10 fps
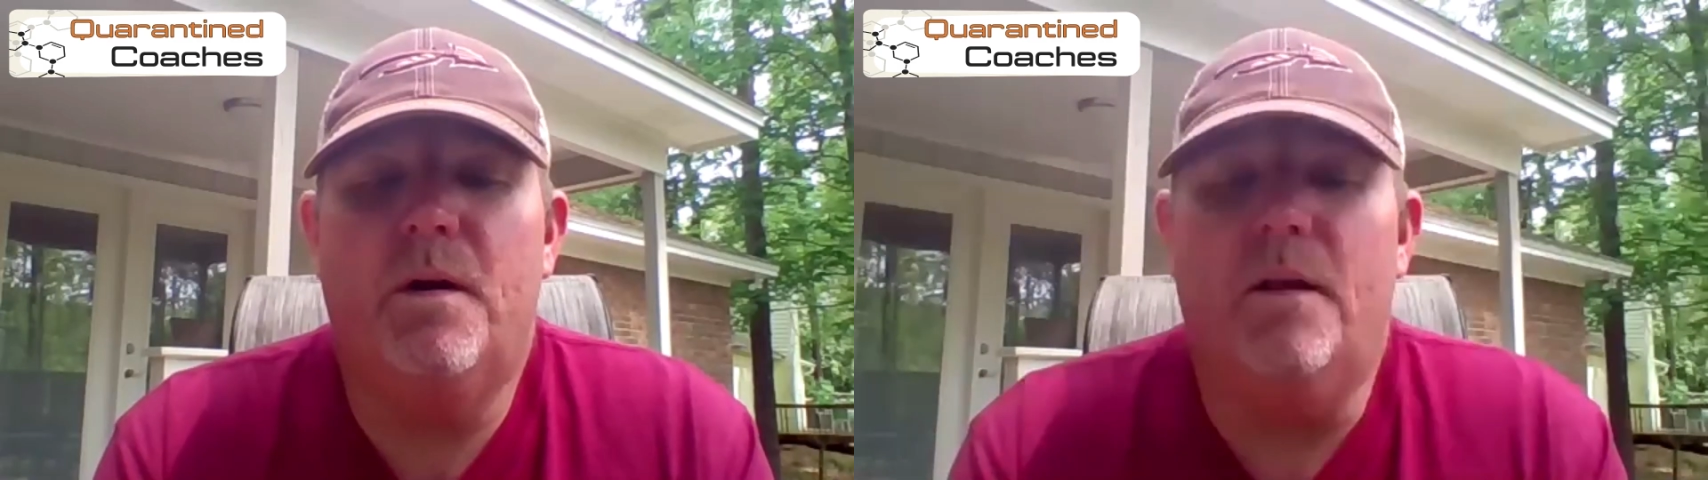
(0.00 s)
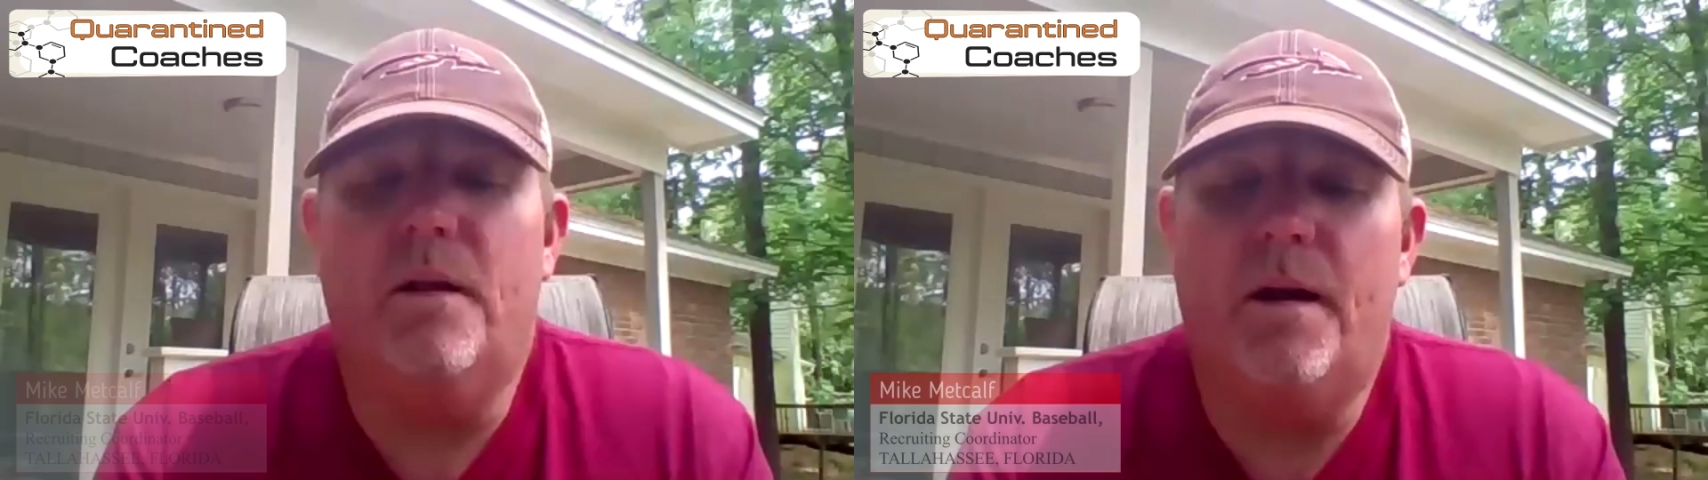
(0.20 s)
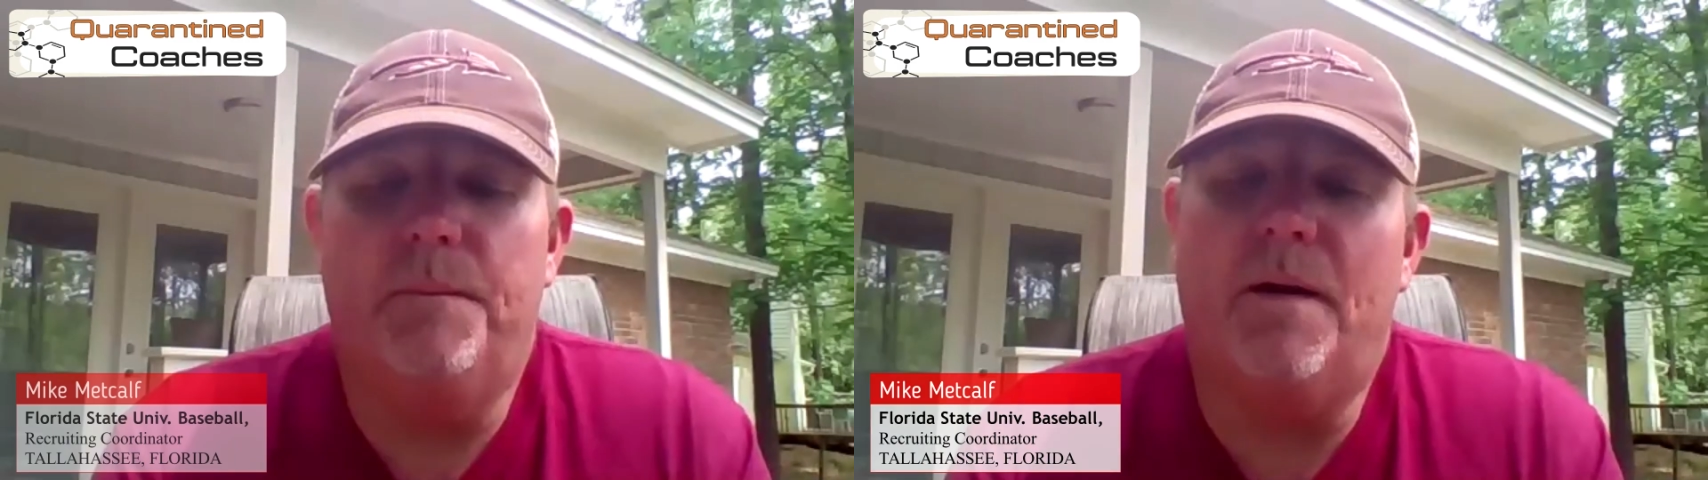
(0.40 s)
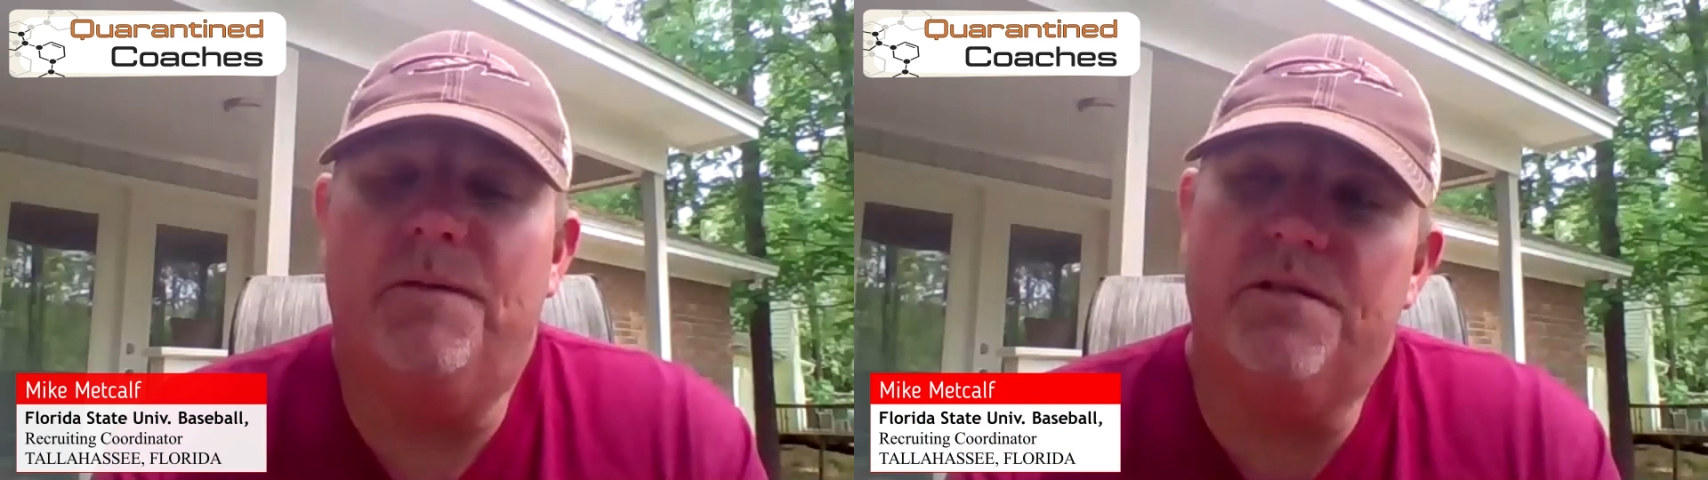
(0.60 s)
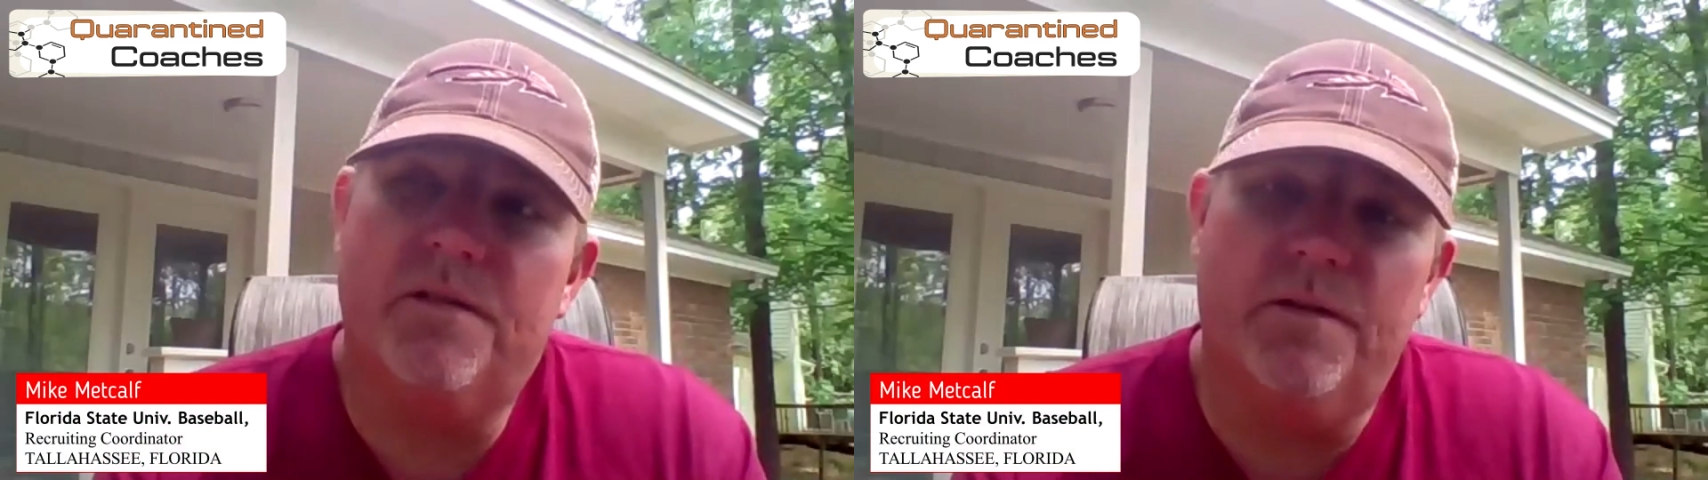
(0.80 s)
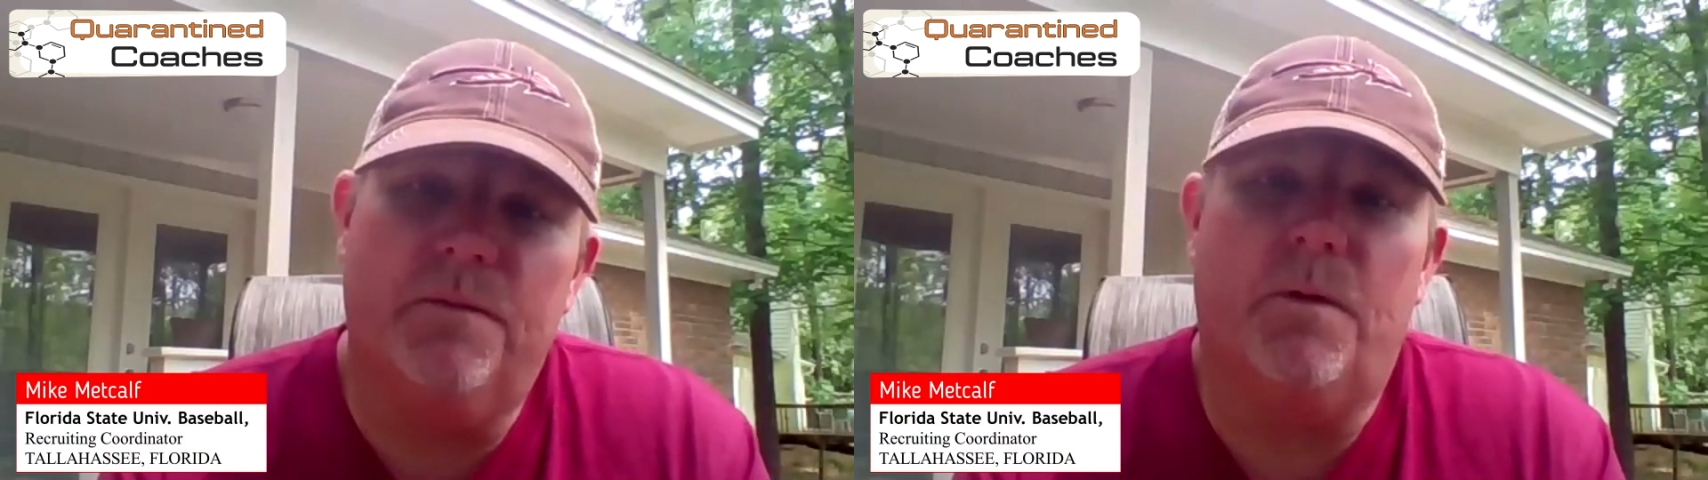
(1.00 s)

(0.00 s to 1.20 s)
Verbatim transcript: well. Um, obviously,